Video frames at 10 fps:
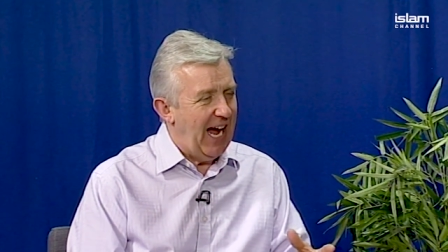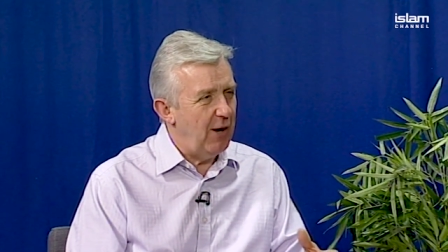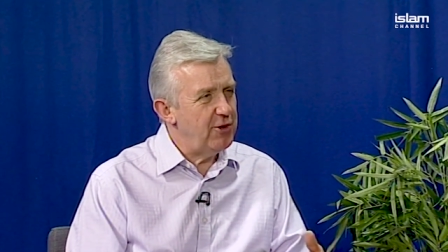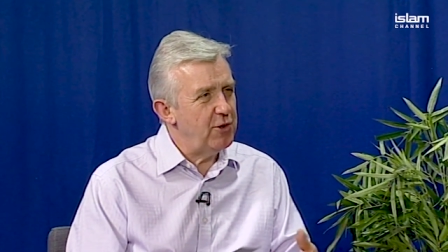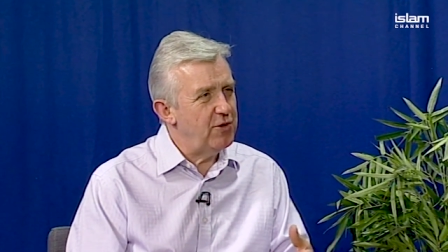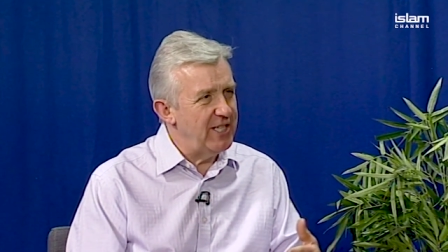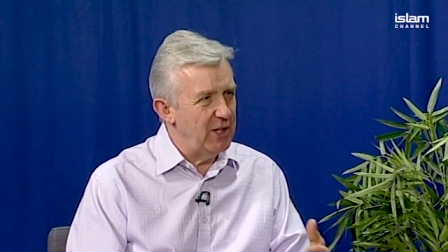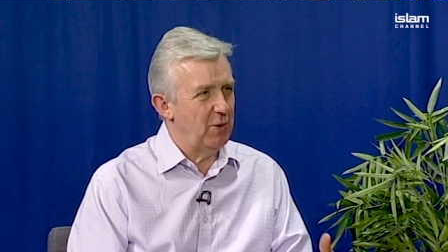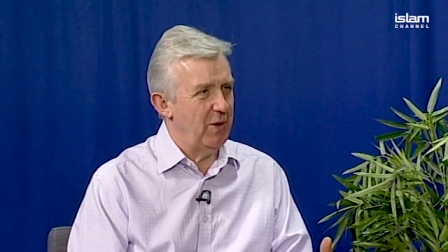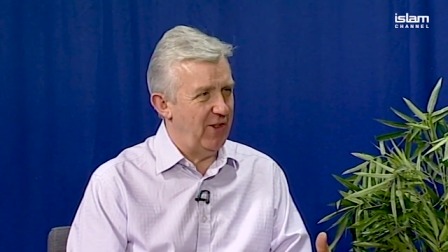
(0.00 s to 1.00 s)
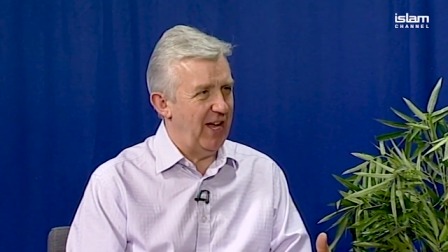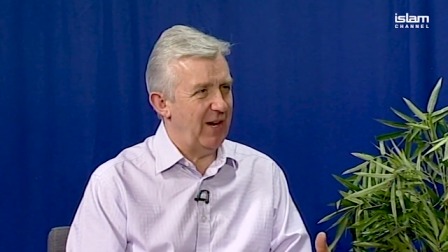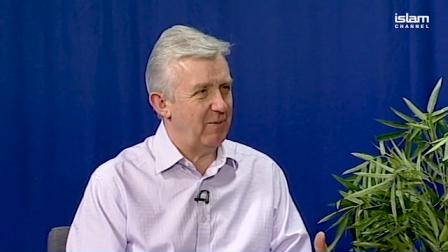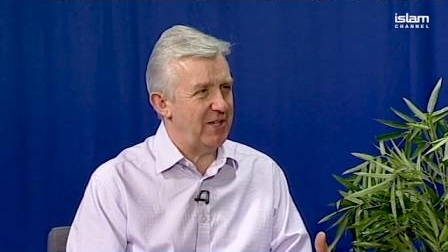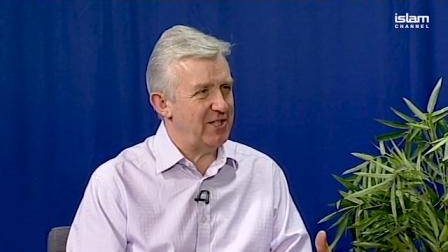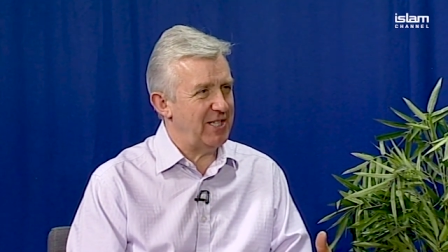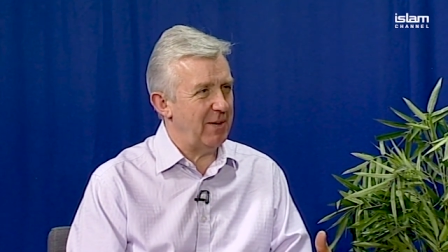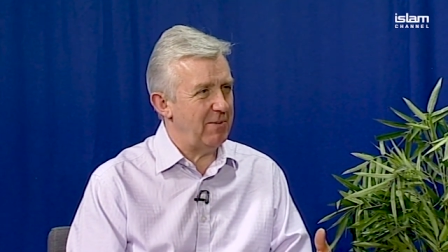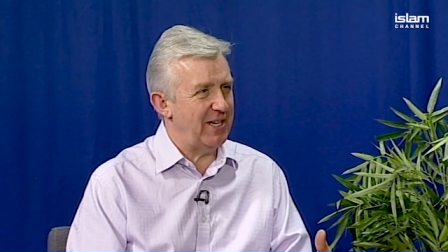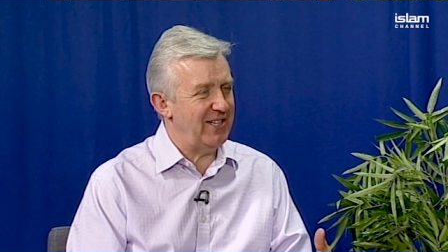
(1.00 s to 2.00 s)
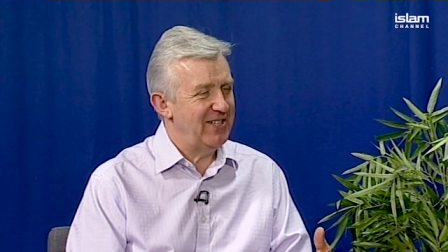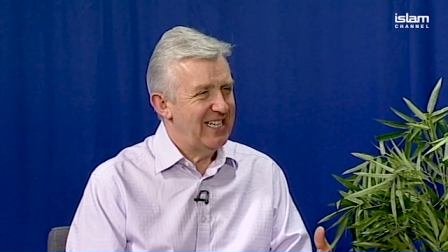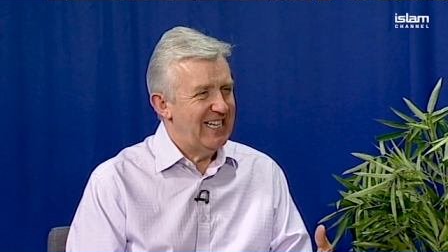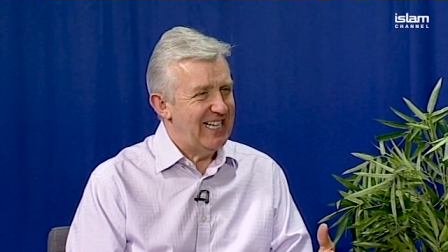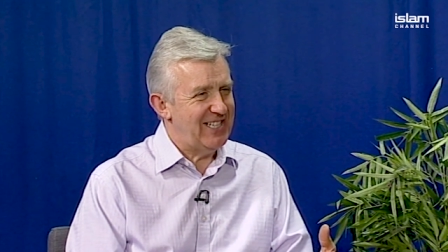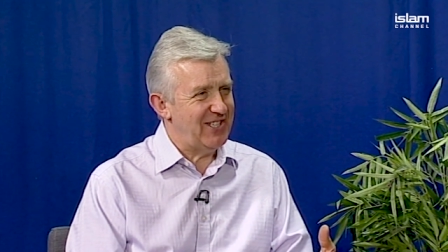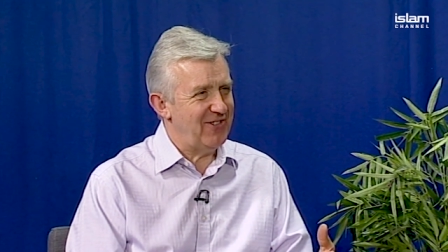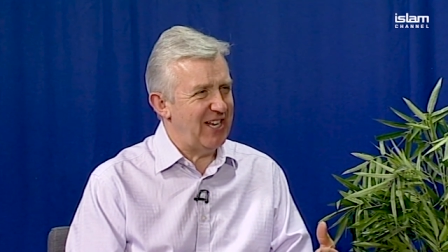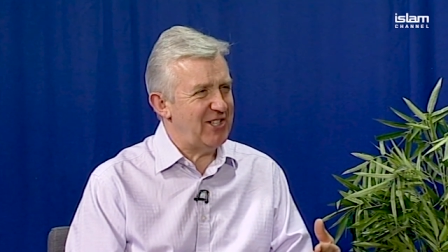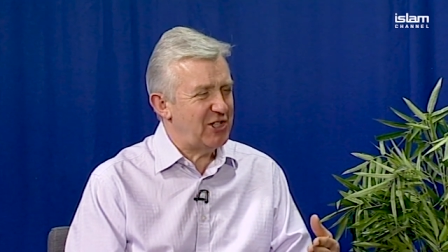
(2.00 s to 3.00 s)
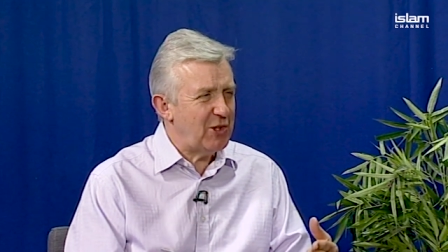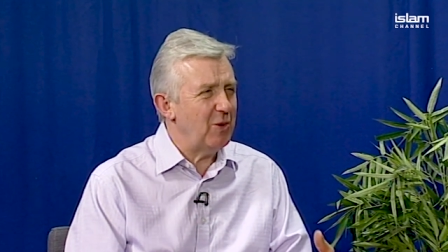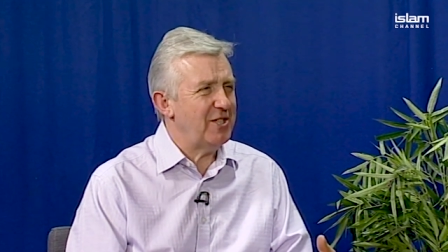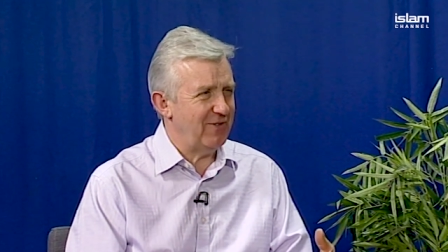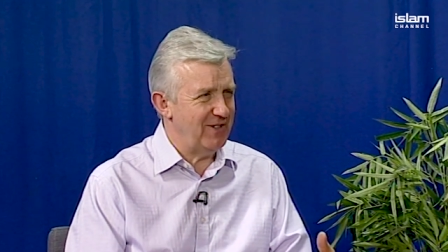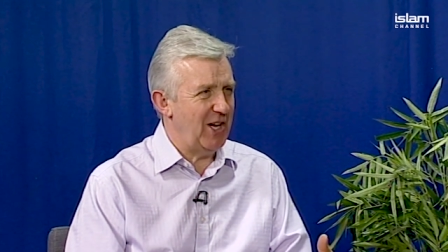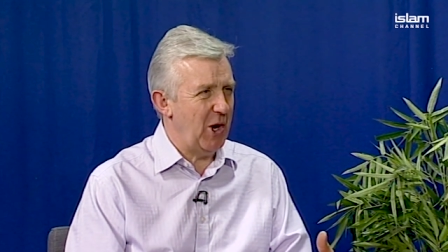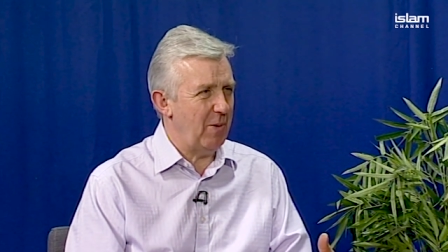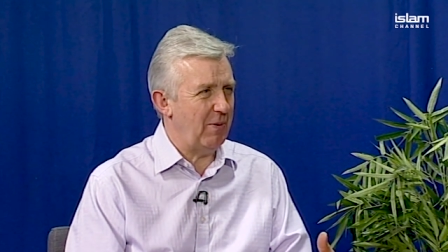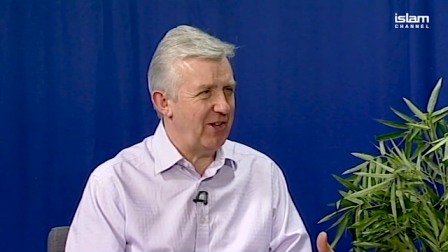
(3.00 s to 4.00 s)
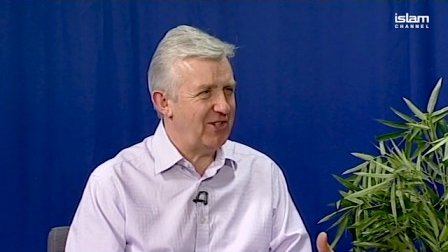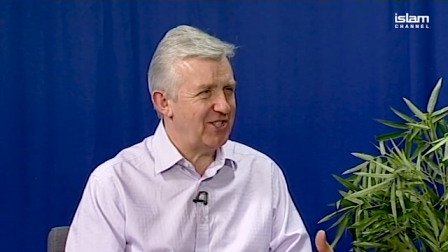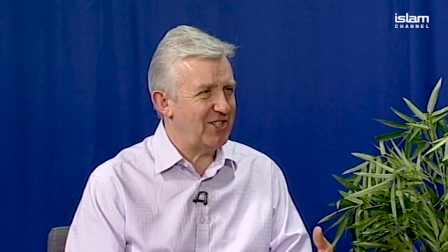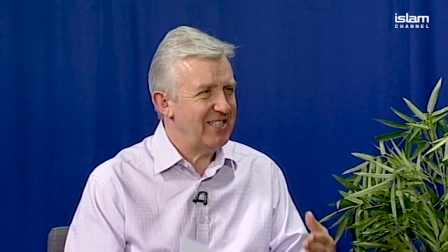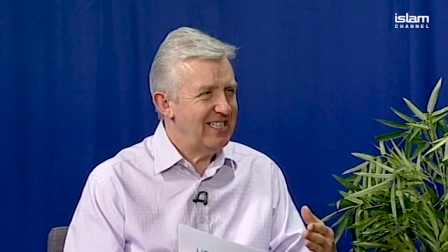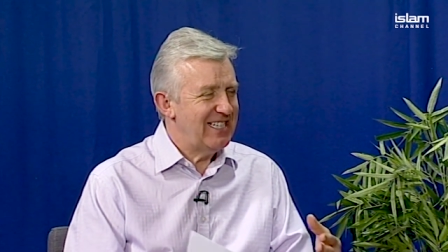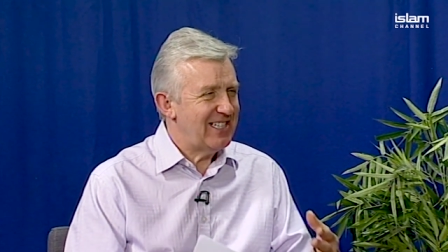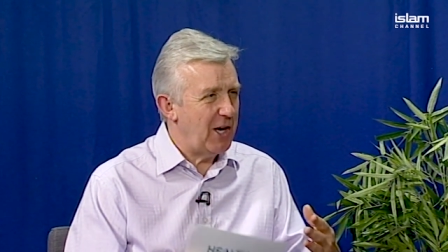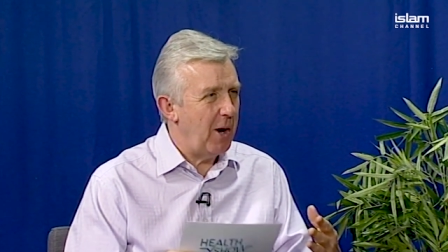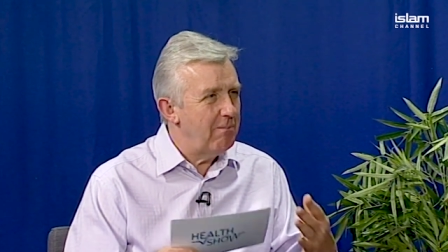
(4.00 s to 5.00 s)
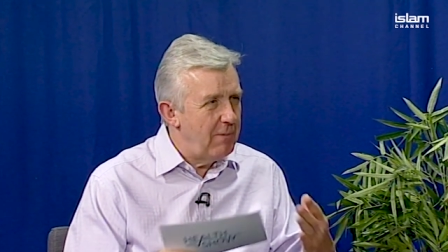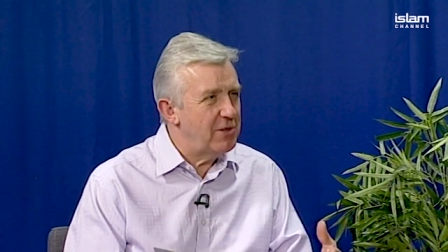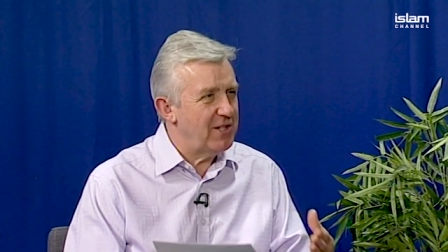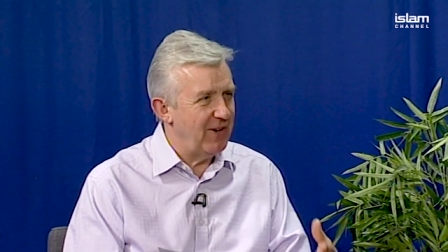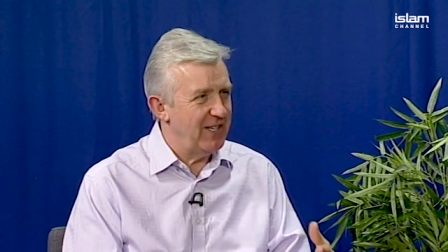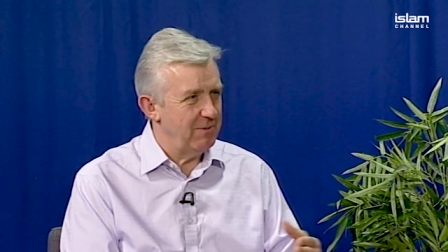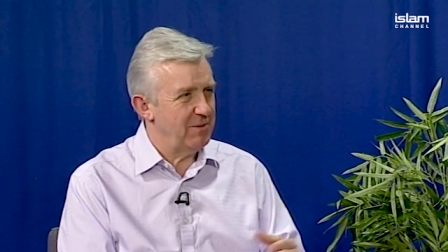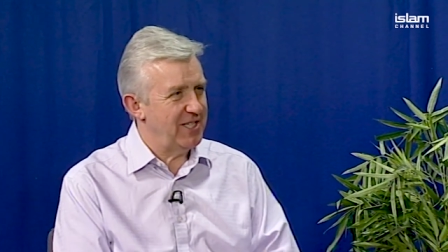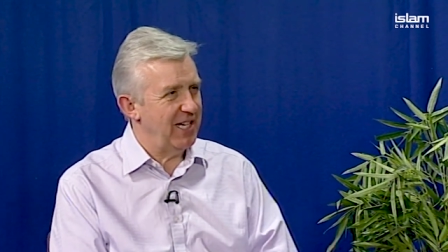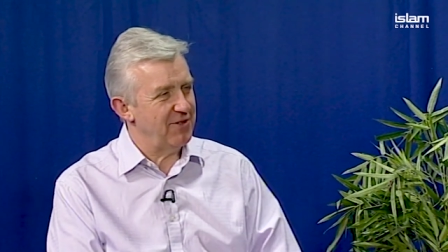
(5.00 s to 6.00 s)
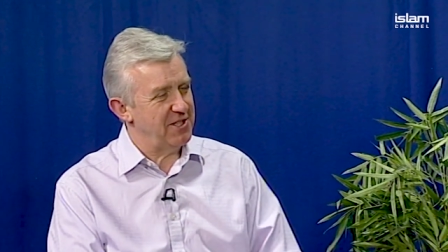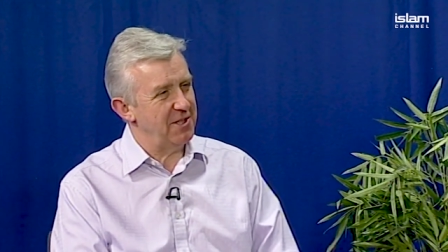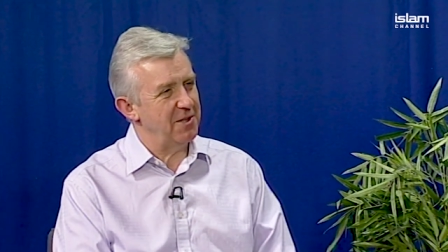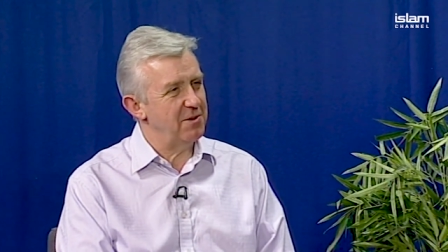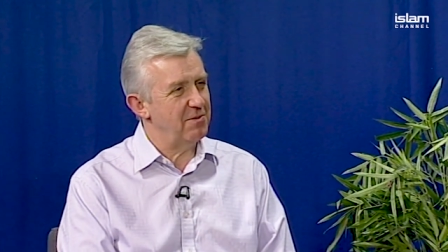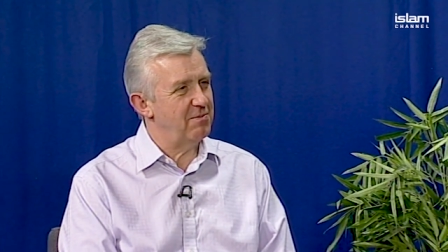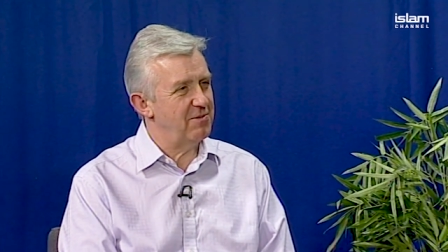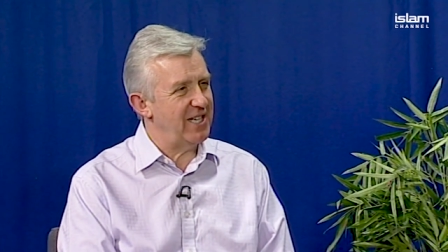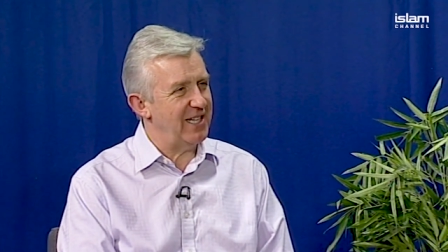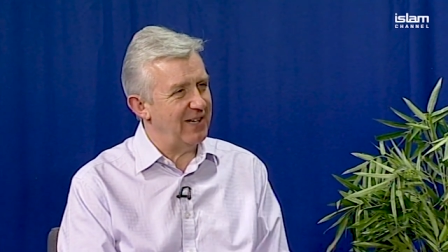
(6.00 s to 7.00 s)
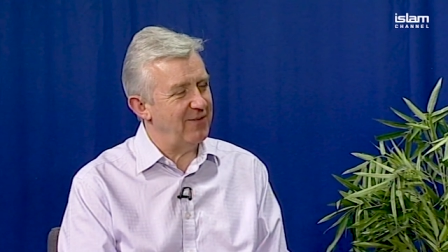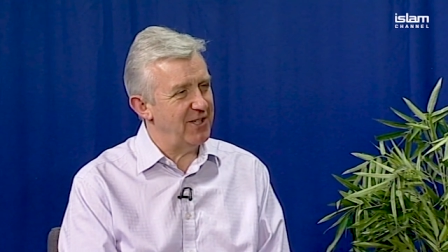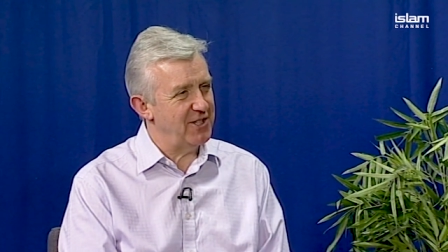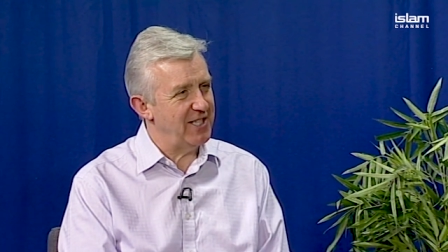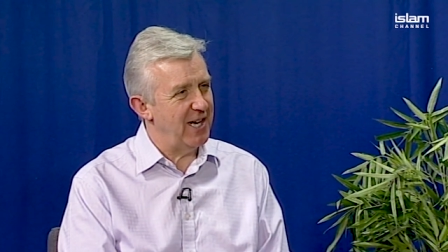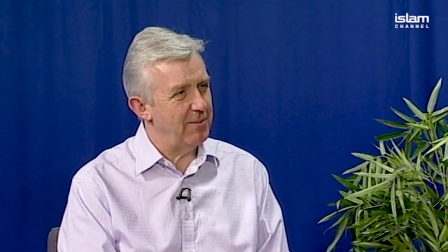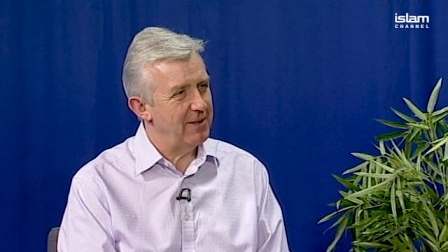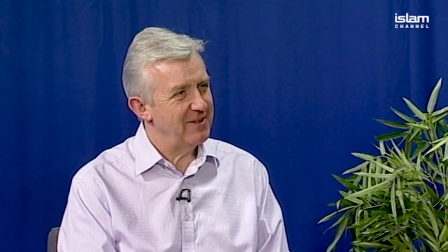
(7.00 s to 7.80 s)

How do you deal with that when somebody is they sort of know but they just can't motivate themselves to yeah. take um, that first step?